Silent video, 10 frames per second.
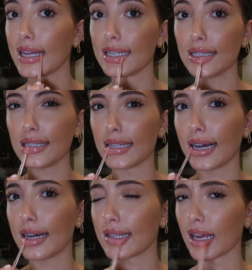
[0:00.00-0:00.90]
Do you see
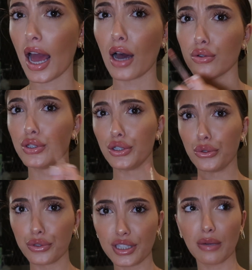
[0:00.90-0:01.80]
that? Like how
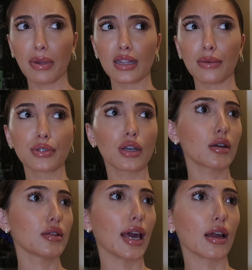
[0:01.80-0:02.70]
juicy my lips
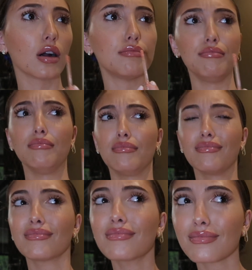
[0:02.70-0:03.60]
look? Like,
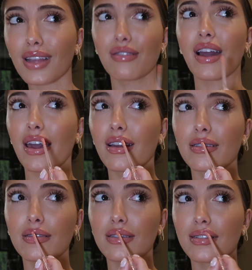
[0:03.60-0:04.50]
okay.
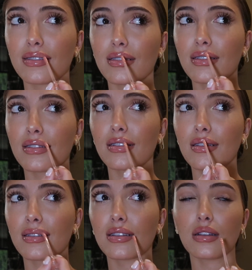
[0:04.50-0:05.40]

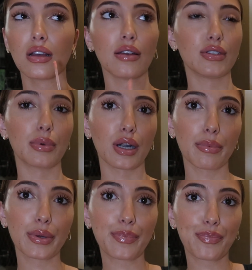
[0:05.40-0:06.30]
I have to burp.